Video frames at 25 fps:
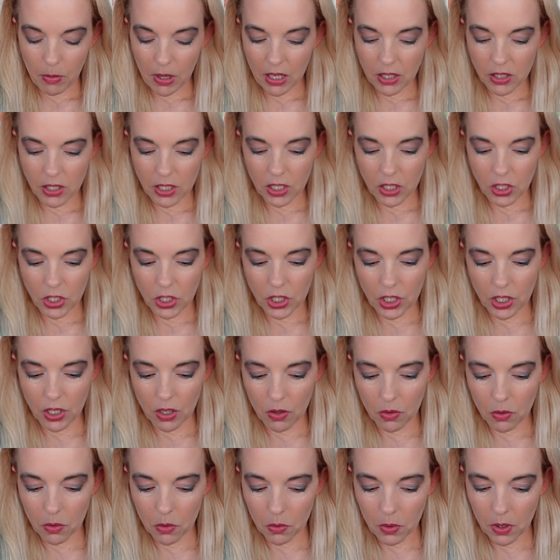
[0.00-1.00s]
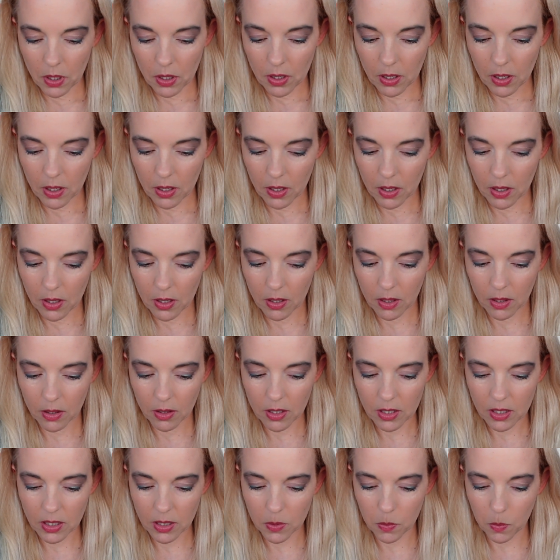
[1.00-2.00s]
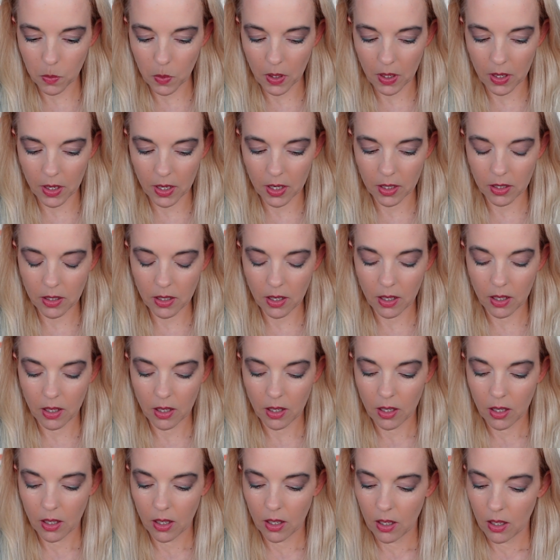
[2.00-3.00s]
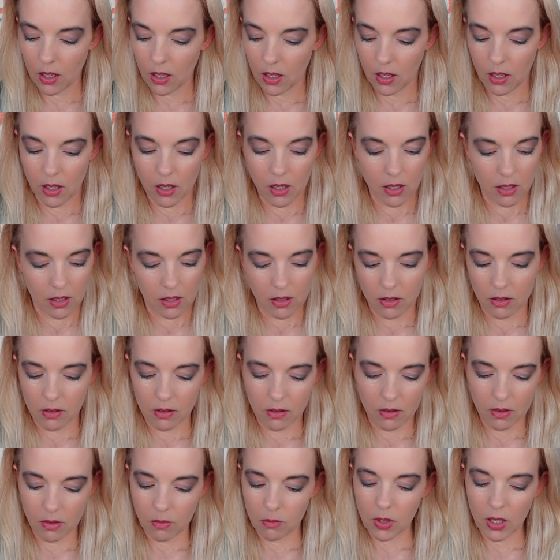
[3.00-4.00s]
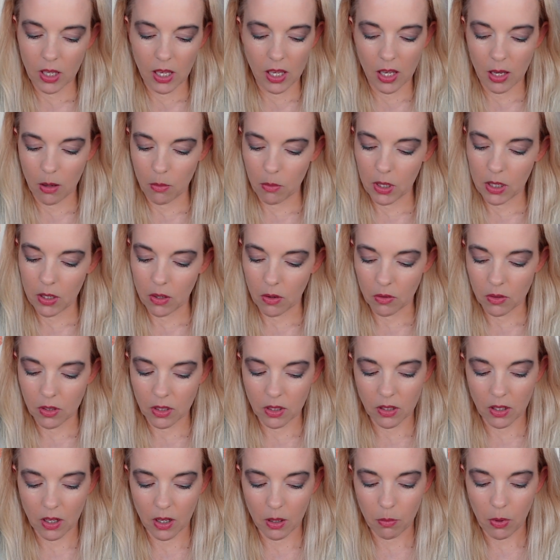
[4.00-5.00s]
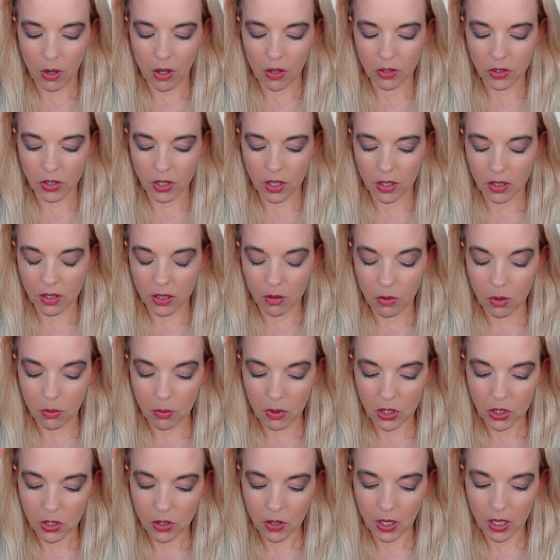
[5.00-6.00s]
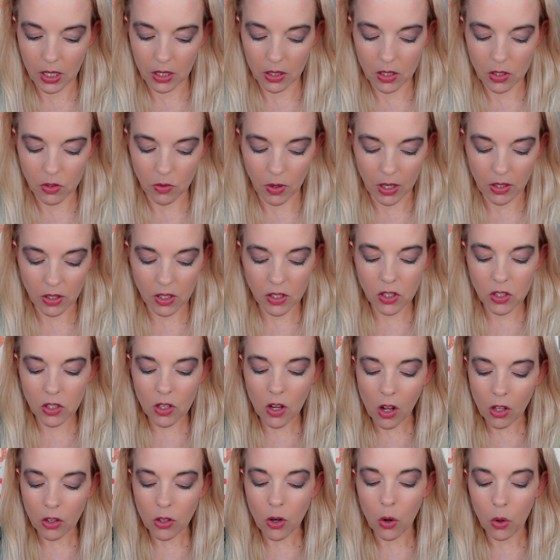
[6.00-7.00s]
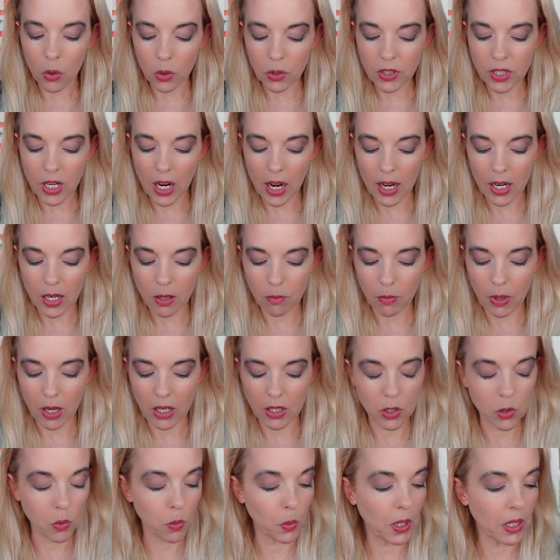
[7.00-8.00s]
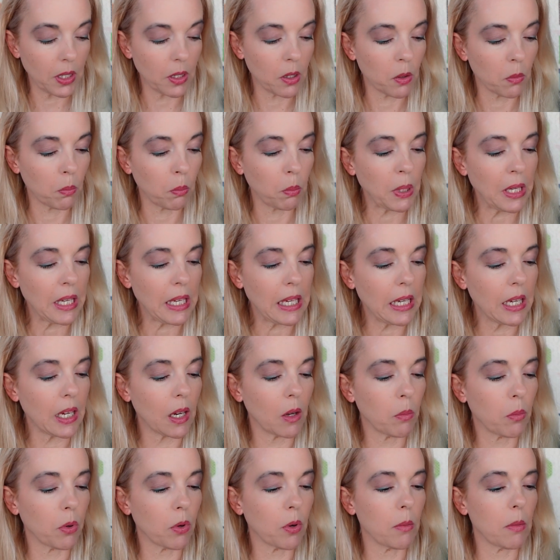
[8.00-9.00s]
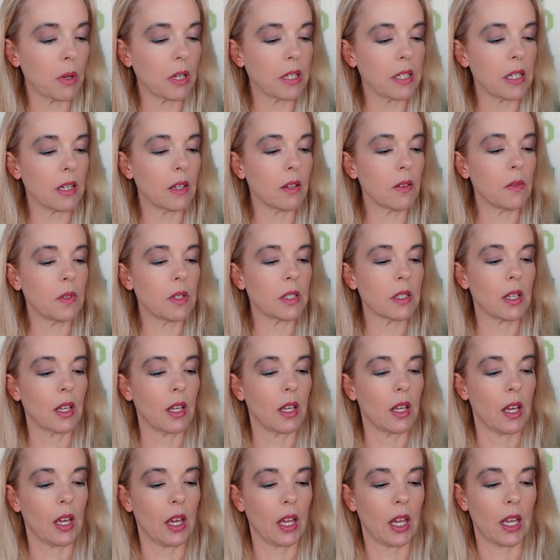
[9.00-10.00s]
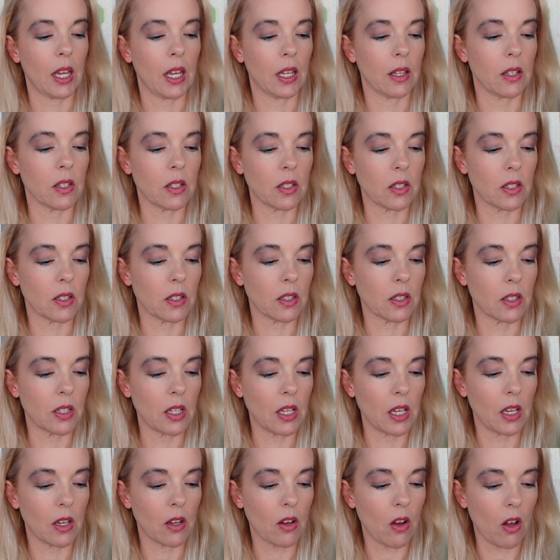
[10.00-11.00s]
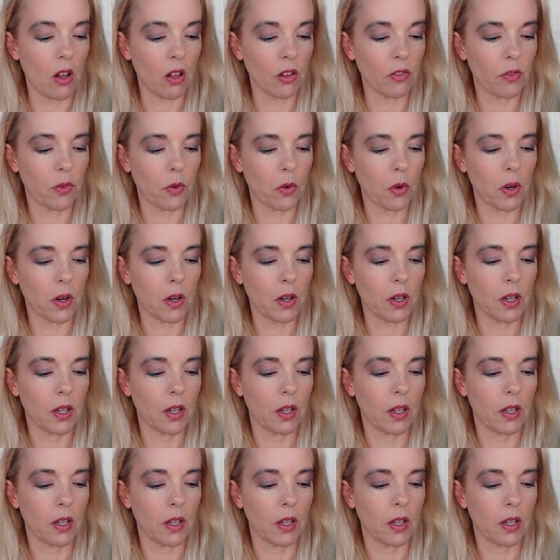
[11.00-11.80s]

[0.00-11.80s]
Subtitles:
I did show this one. I'm looking at my notes. I apologize. I want to make sure I get this right. This is called Hold Tight by Twin Peak Primitives. And this is the called for